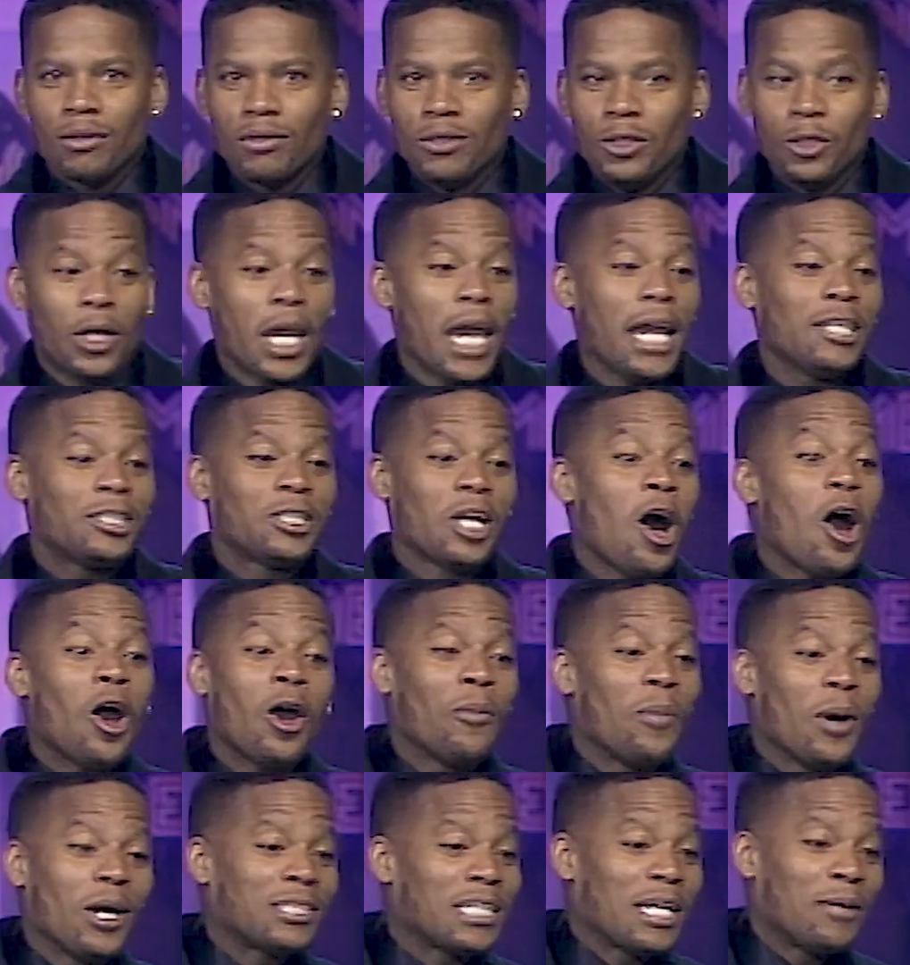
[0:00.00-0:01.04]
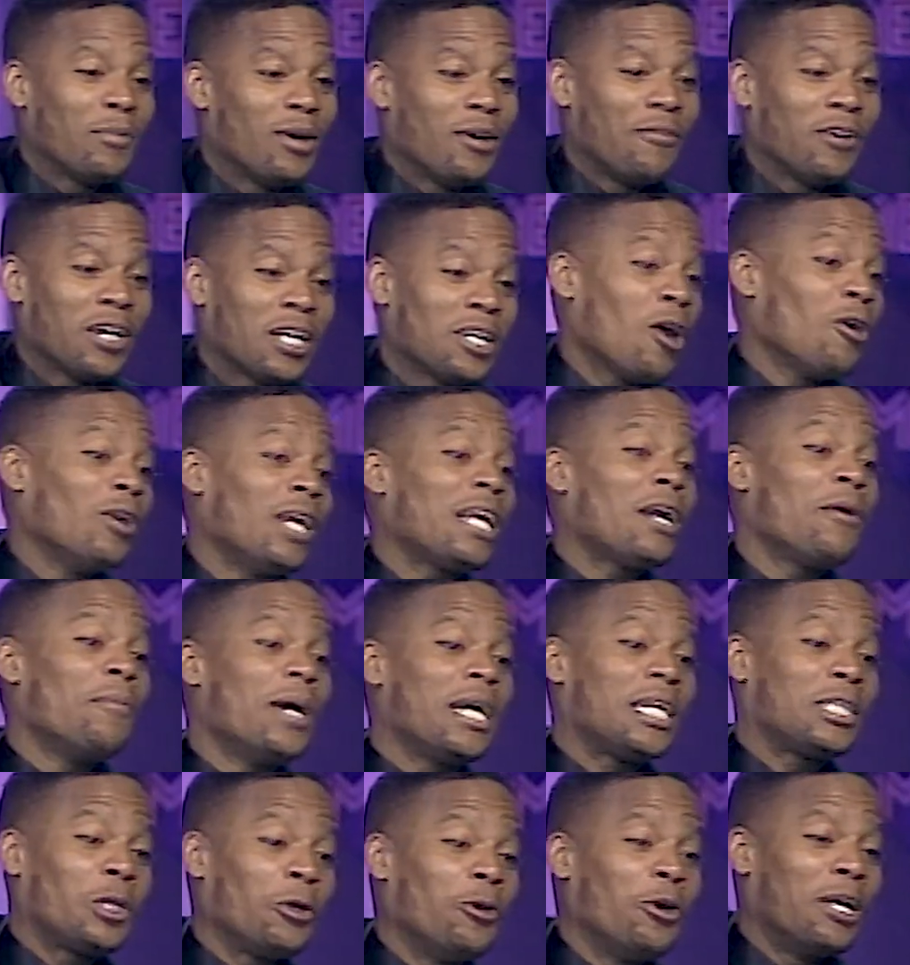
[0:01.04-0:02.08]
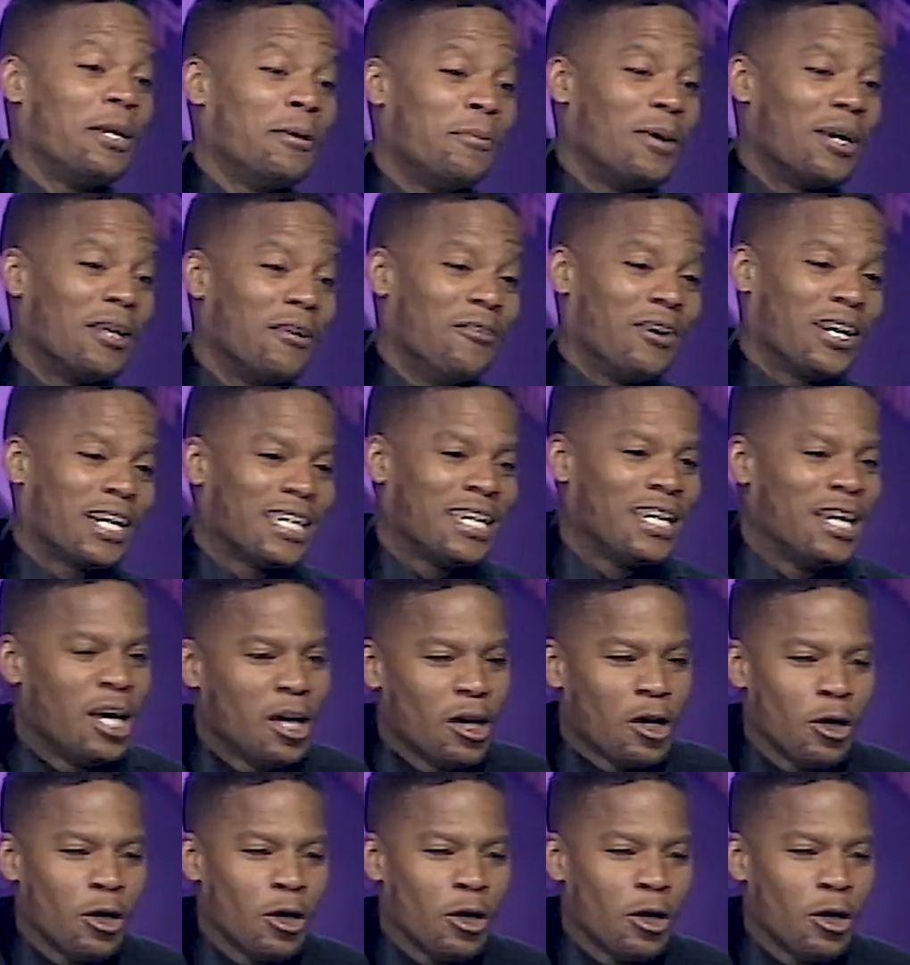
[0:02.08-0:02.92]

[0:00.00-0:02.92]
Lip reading: You can't talk about that motherfucker. Don't let them make 2 of them, motherfucker.